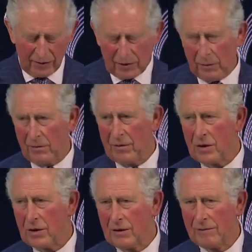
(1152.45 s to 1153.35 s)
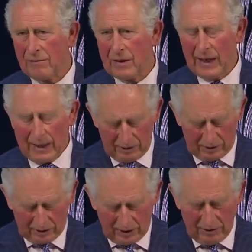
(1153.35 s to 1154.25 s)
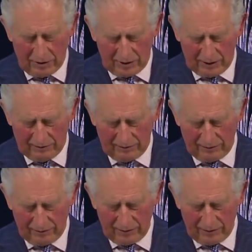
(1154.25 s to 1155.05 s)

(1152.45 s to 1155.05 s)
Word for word: supervision, and disclosure.